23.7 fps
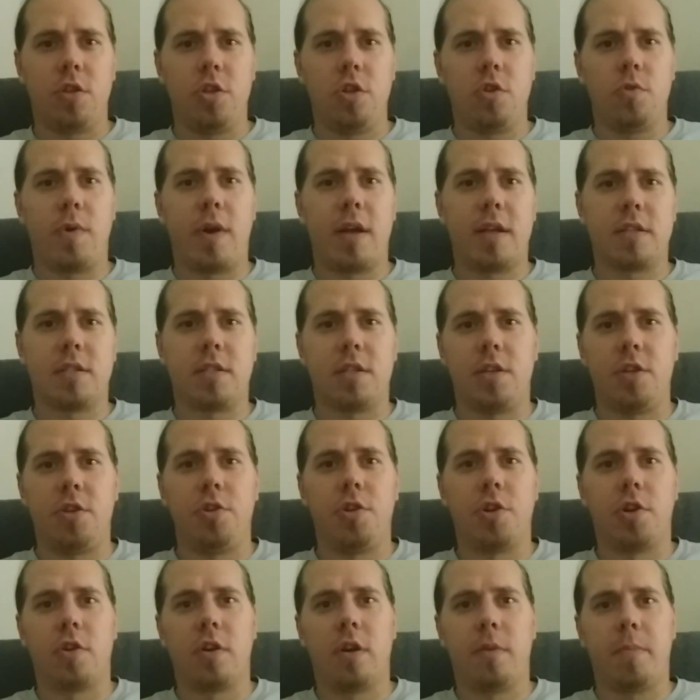US and
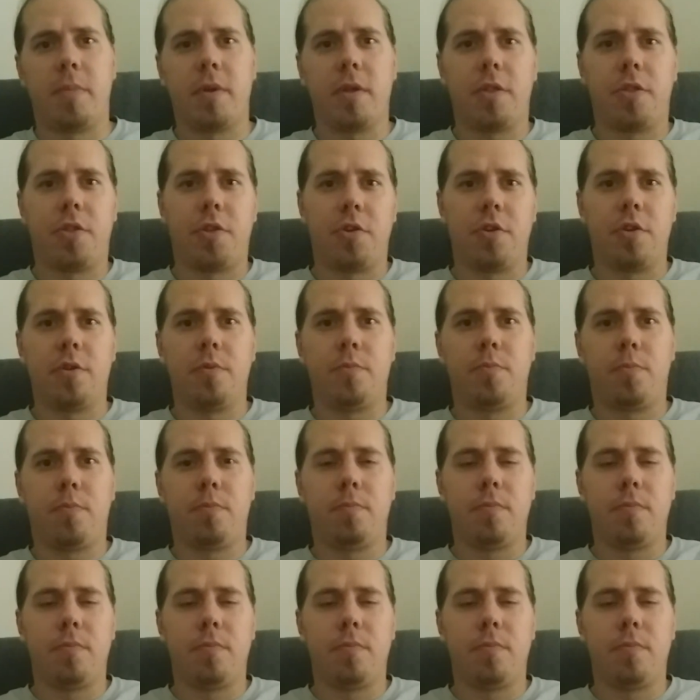Europe, third,